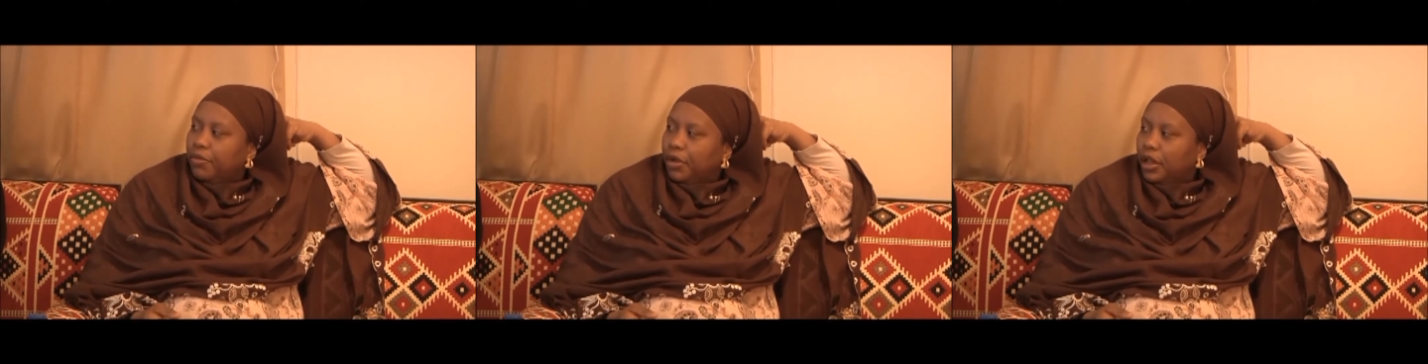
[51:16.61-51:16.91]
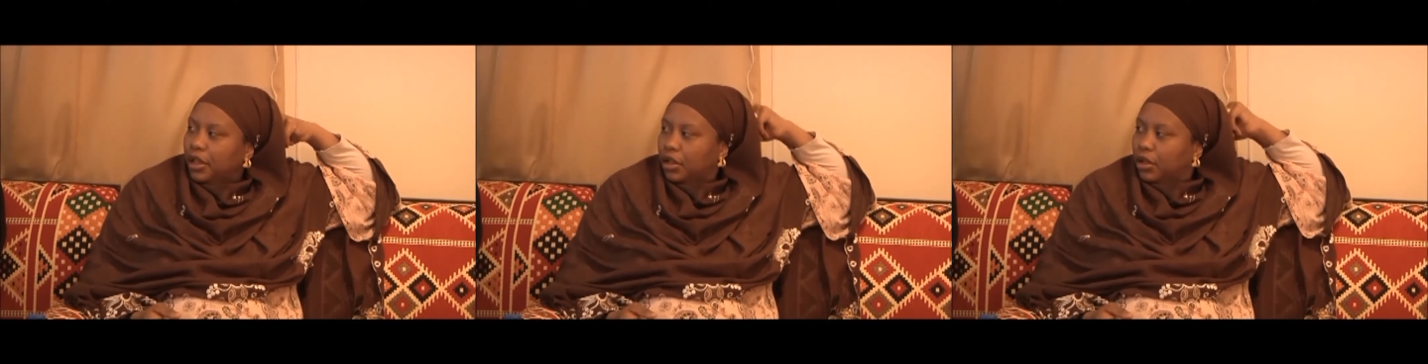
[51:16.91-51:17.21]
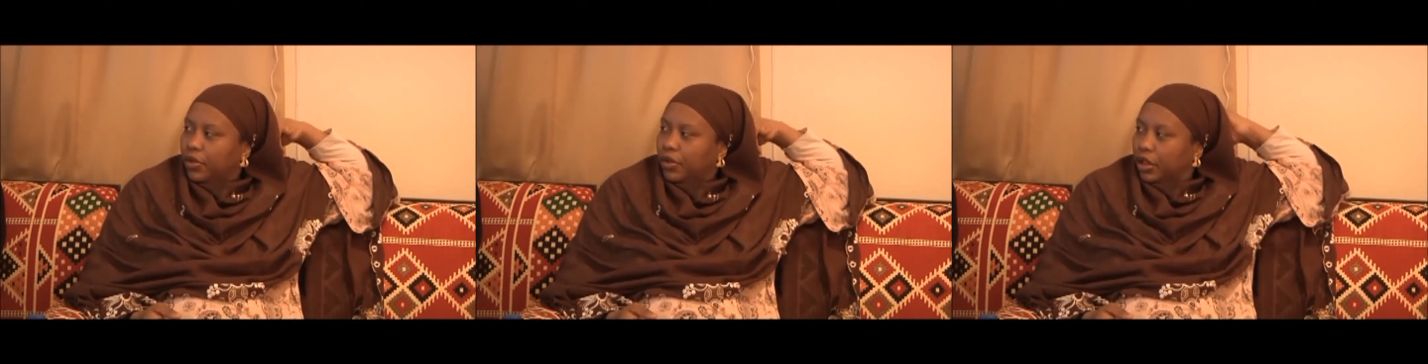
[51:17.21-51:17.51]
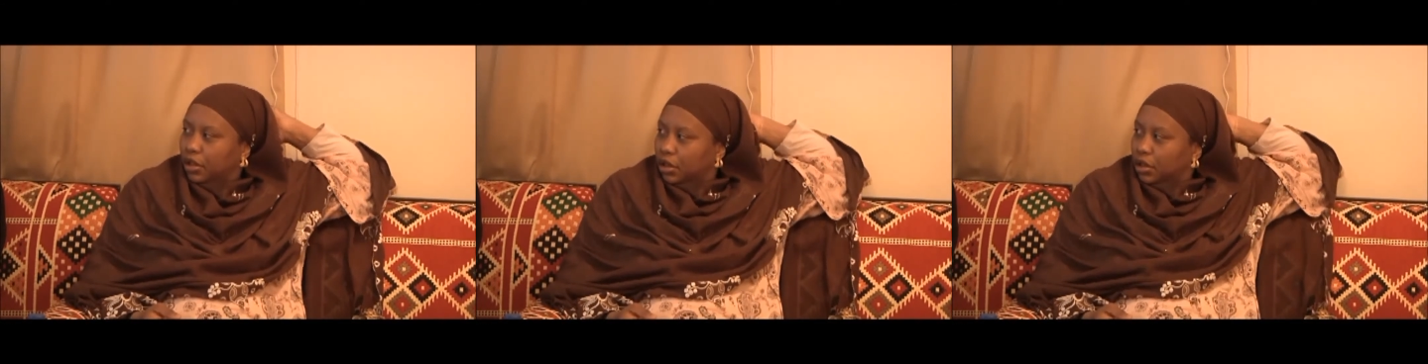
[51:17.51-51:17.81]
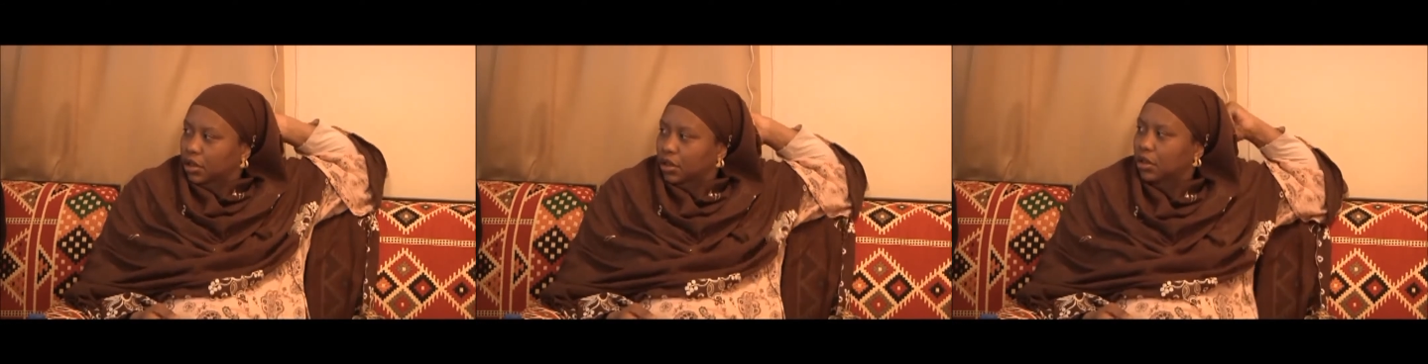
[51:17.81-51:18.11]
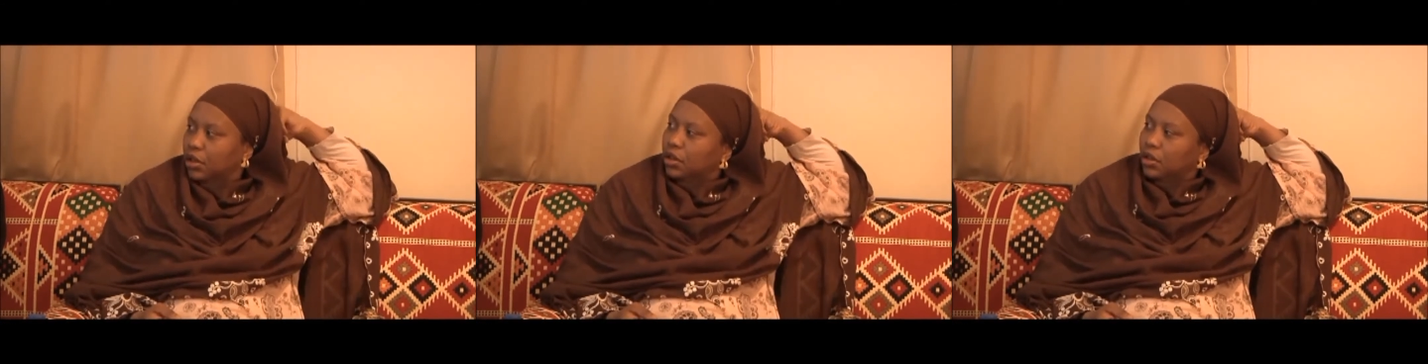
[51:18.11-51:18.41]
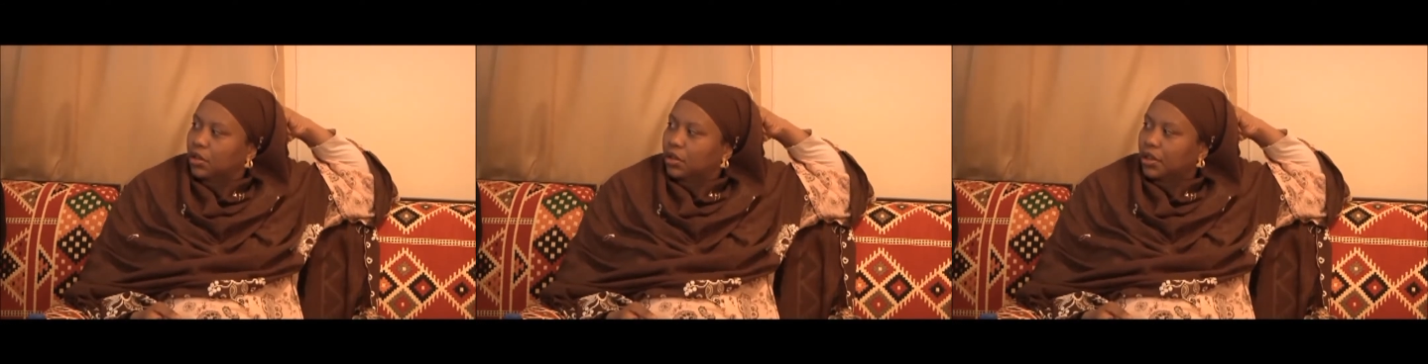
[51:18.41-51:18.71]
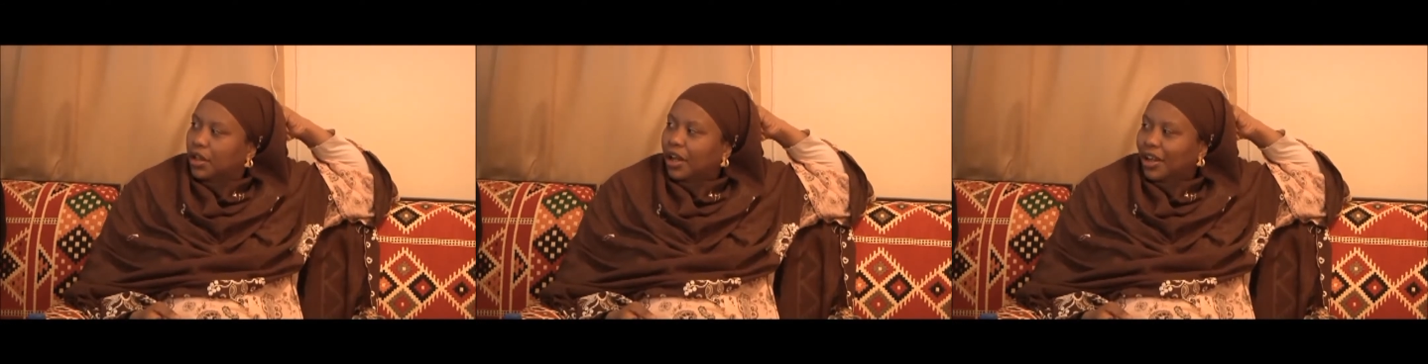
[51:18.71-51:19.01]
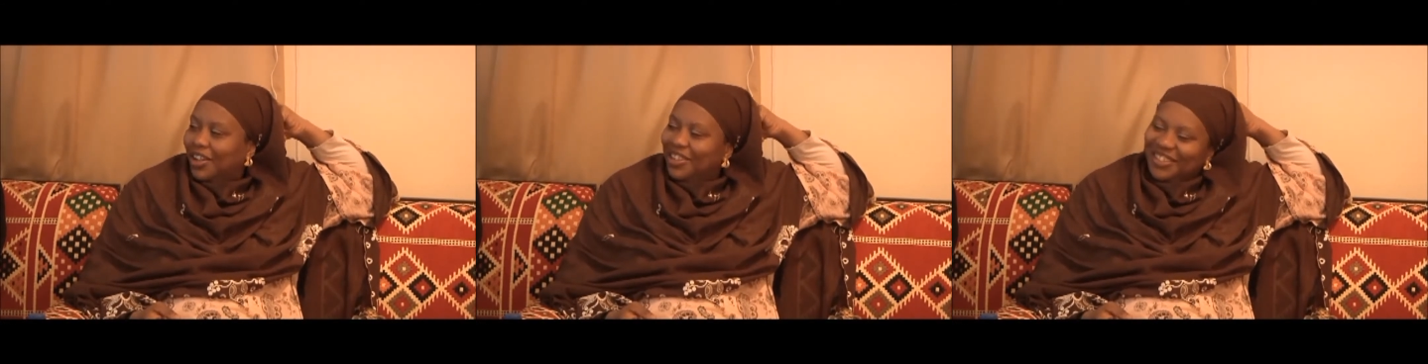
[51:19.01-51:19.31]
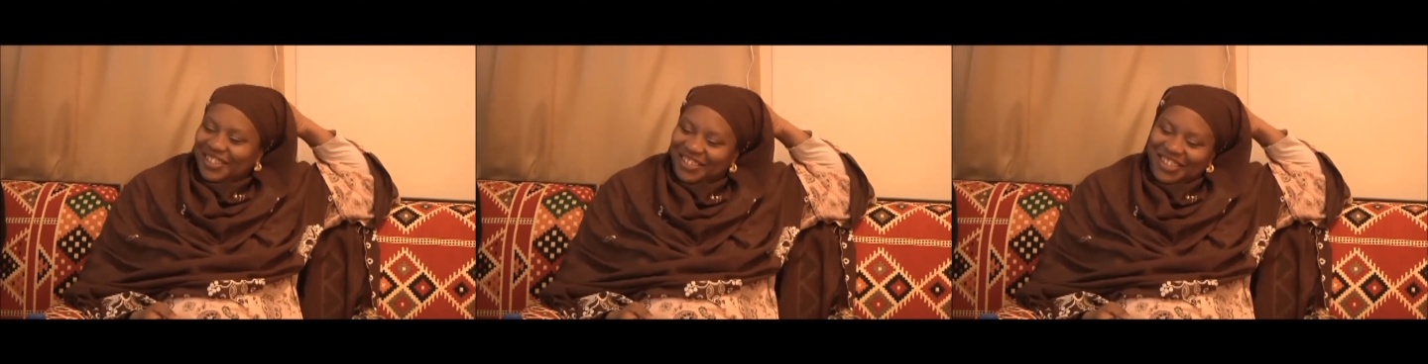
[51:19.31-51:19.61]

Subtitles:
What about the social? Are they exercising it?